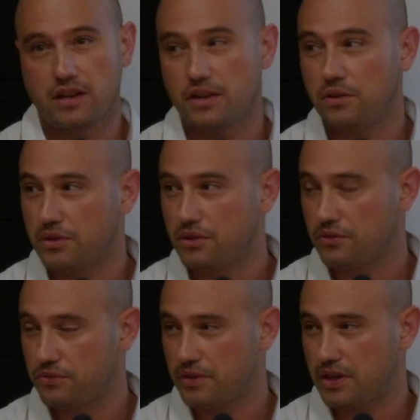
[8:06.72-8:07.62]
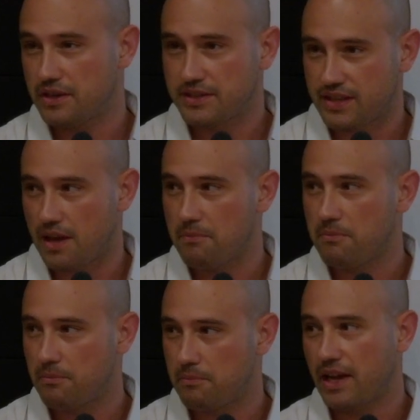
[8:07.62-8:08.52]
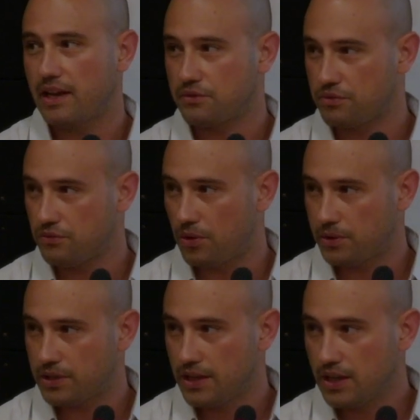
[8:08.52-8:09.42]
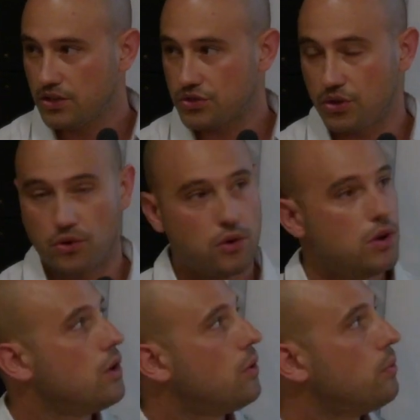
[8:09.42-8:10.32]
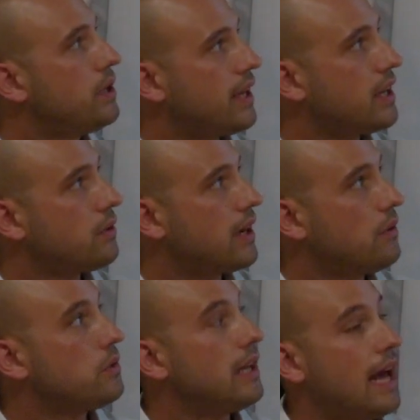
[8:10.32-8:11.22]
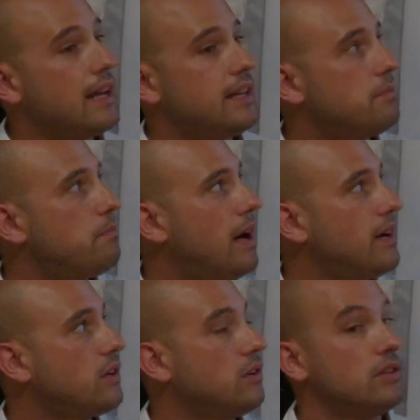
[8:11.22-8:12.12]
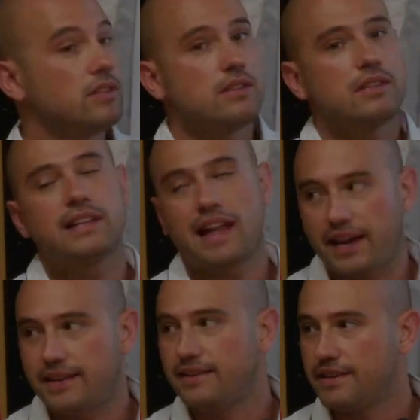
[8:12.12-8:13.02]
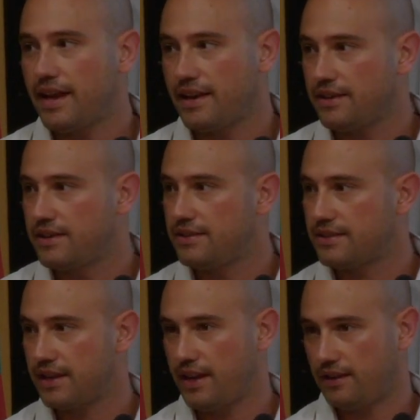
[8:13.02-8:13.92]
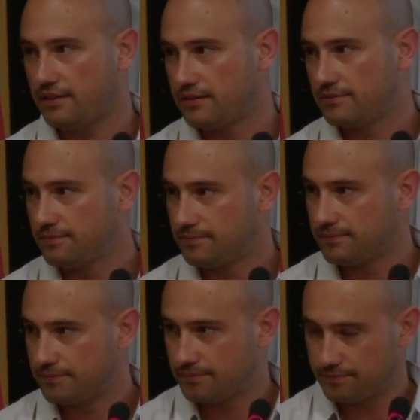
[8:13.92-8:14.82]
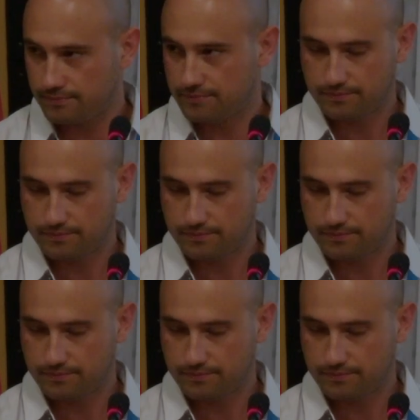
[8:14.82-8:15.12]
the order of uh, some mega electron volt. So we take into account light particles lighter than this scale. I see.